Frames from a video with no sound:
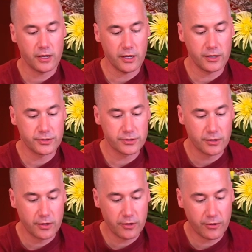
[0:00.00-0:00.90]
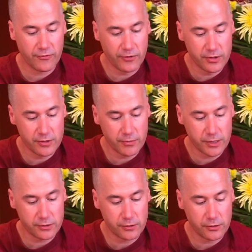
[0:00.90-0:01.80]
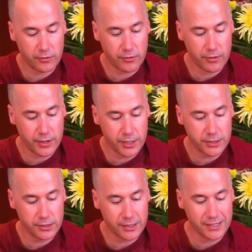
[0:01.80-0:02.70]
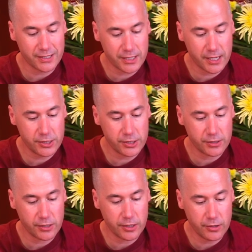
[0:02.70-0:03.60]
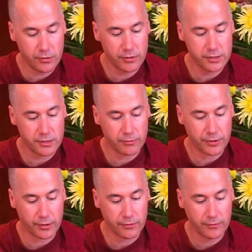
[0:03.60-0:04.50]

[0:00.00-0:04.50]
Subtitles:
is your fundamental or initial intention in doing something.